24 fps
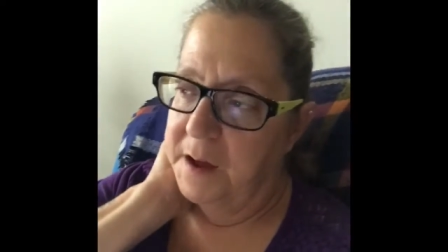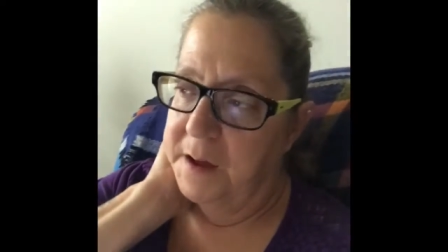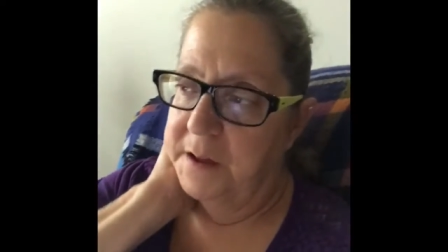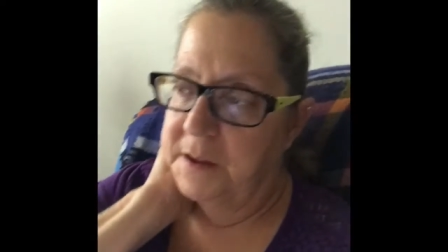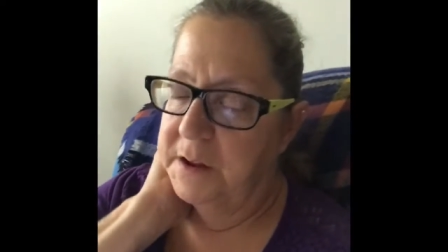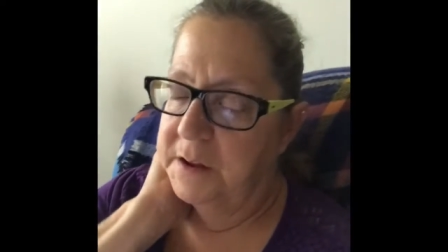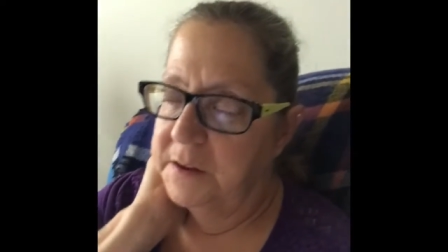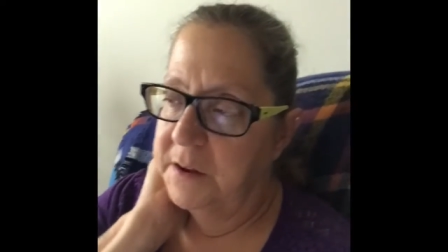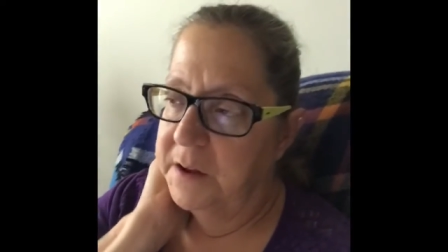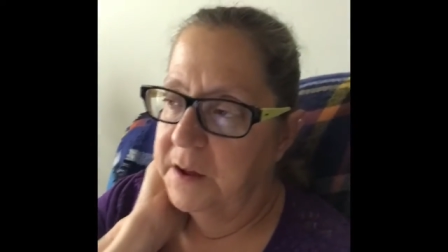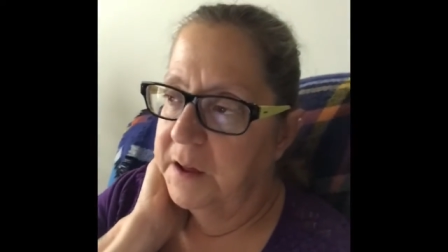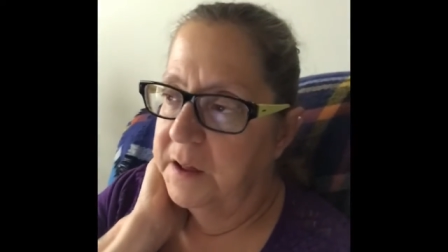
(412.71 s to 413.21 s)

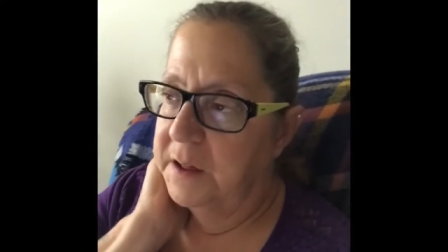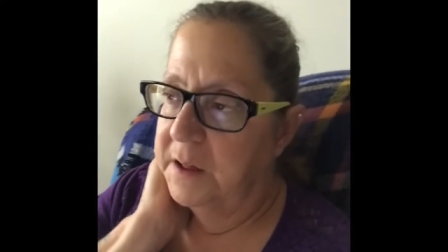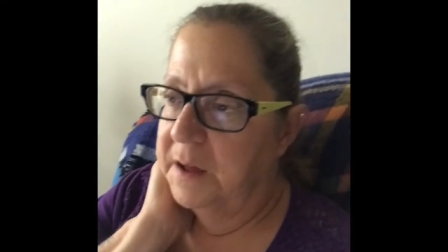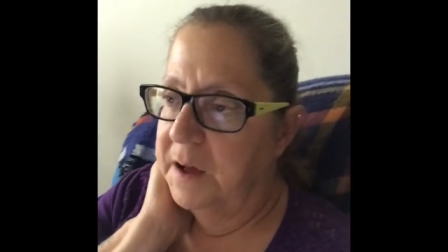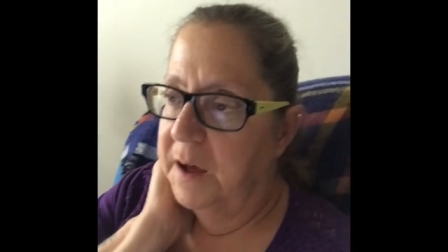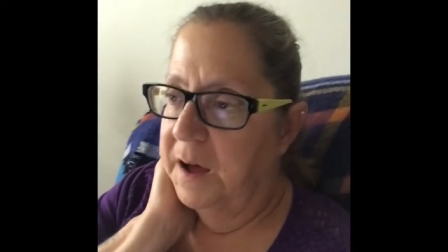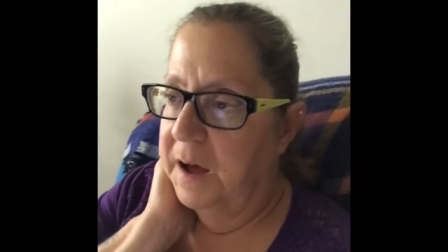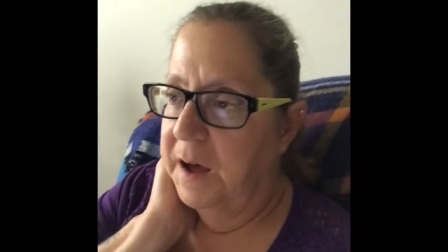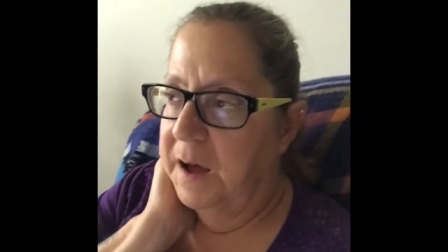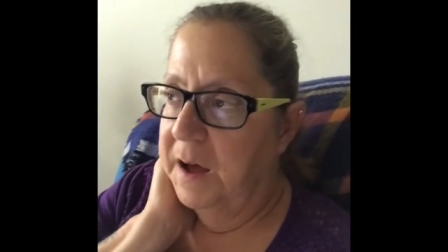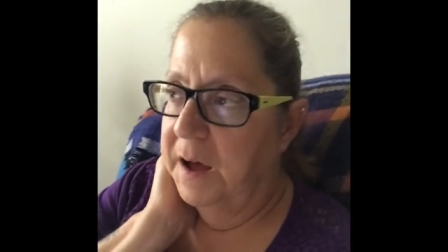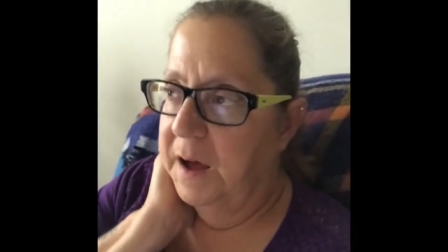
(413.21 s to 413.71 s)
And
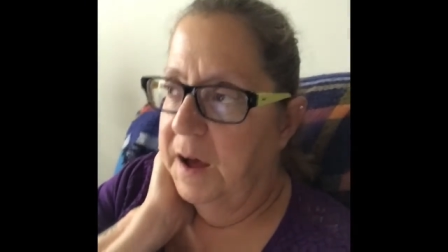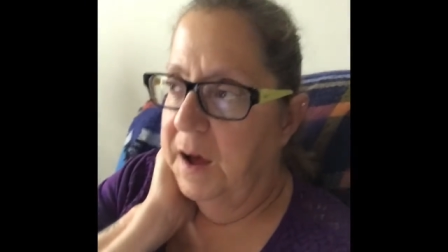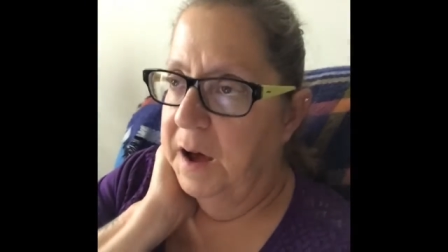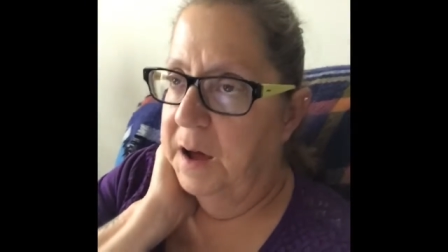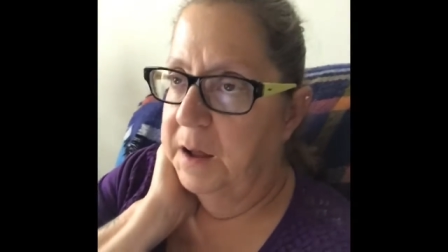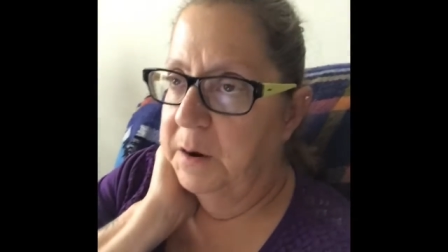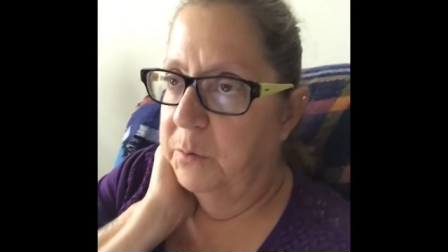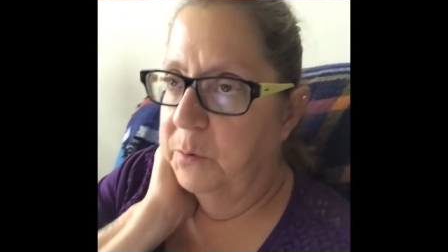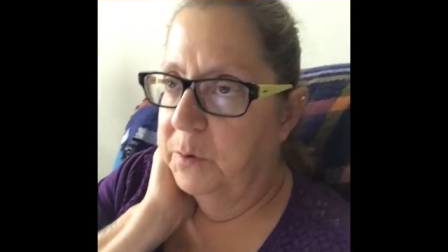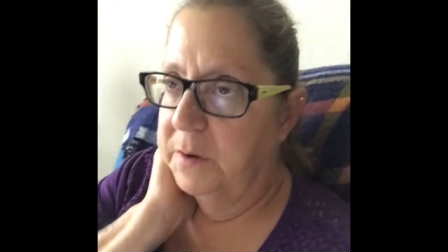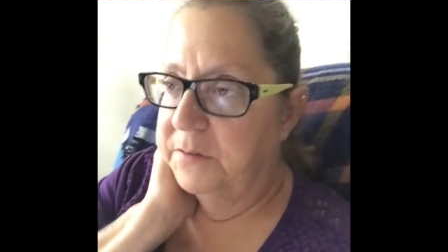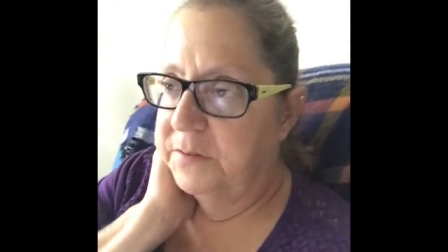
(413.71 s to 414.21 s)

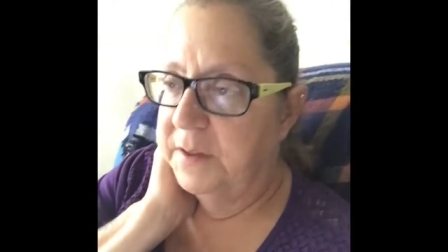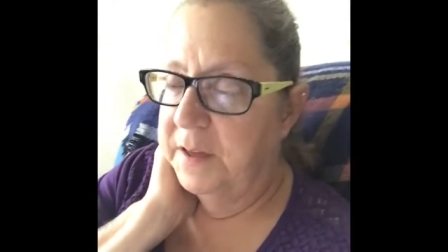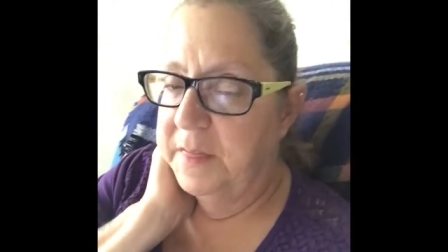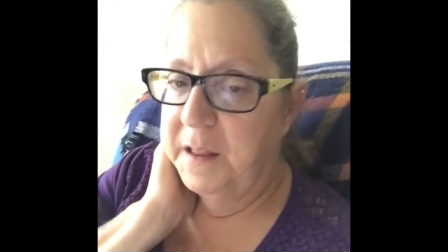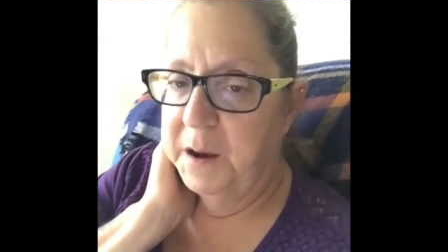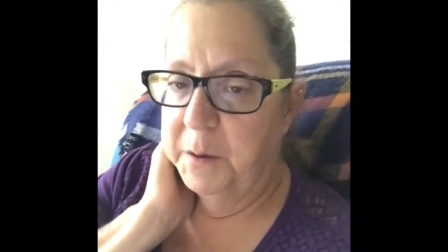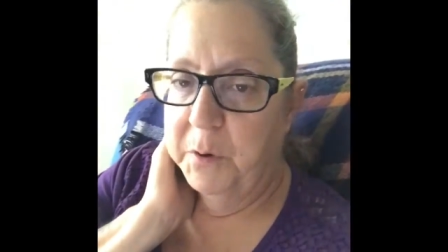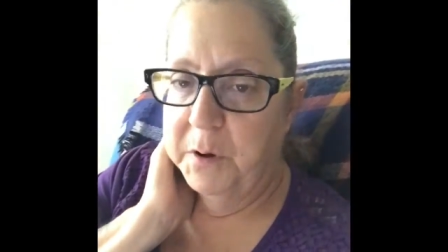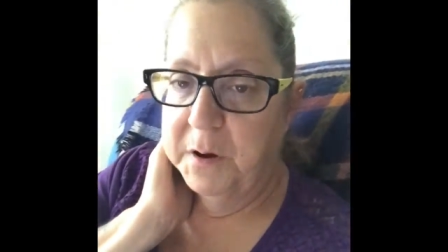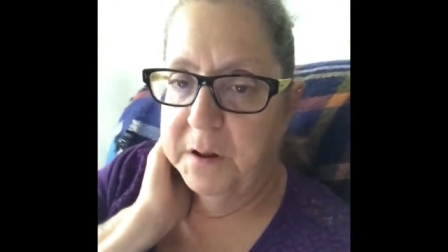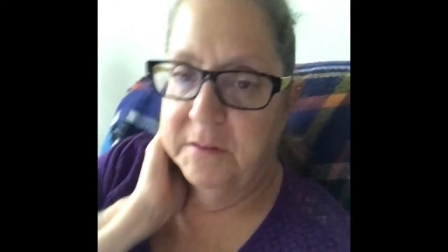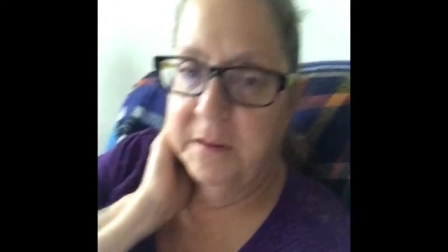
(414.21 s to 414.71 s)
I don't want to say
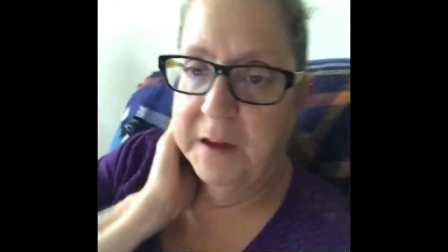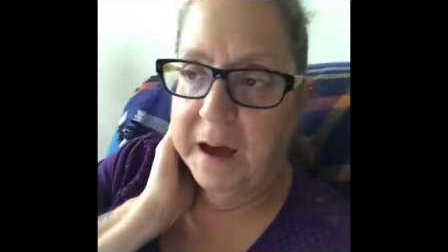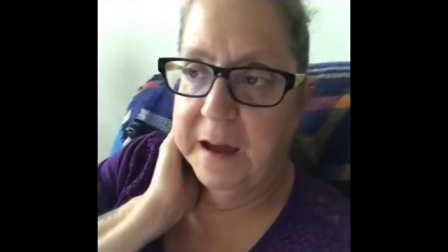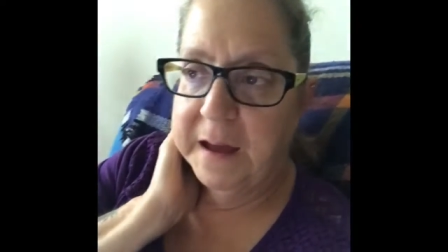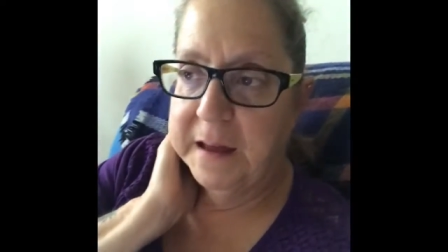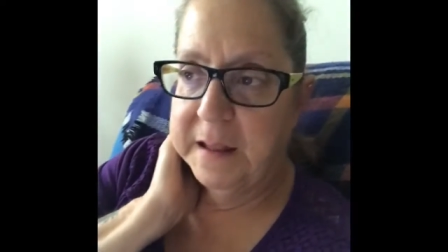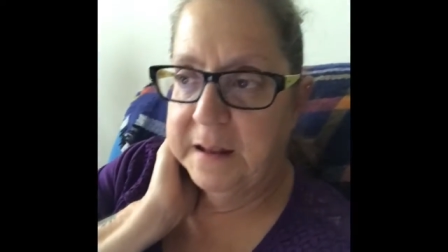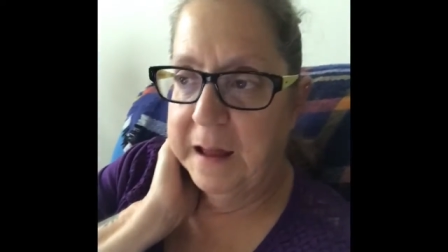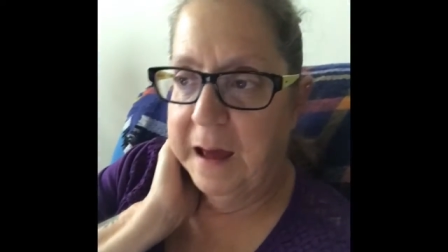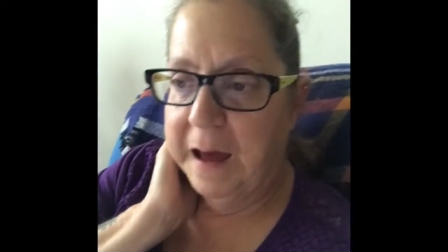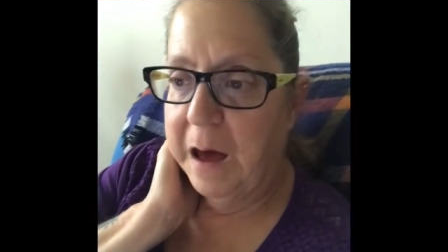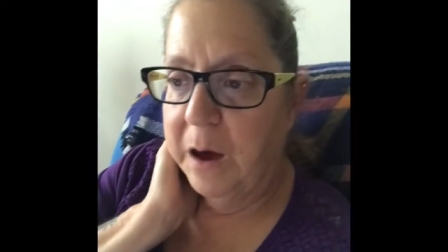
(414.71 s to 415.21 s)
that I'm on a
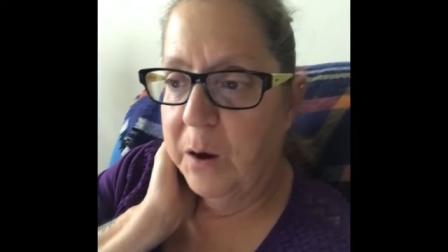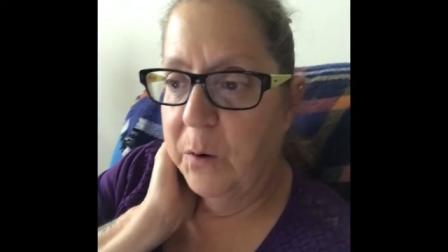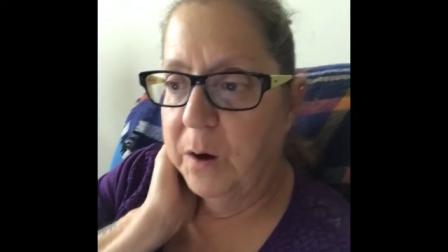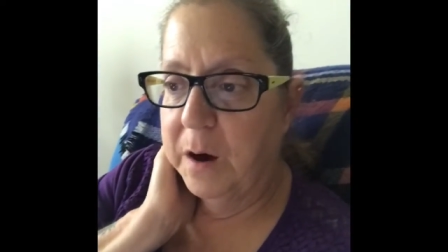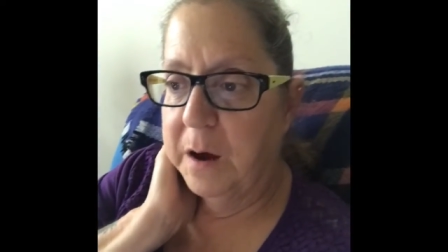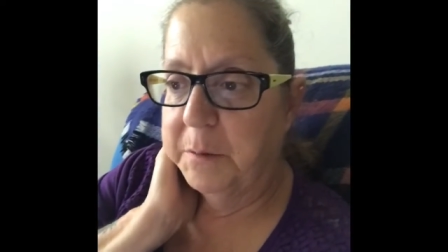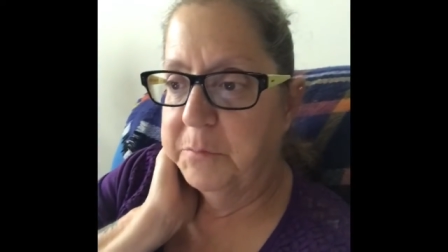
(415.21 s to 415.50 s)
diet now.